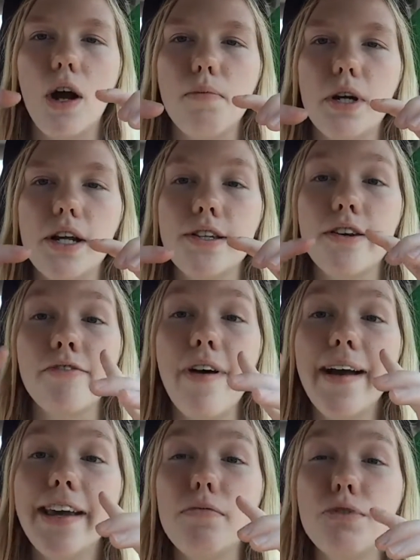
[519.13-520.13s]
on, but it's a
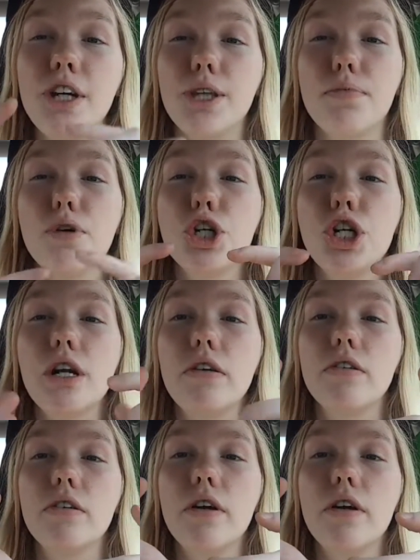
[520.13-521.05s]
vacuum, so you have to push it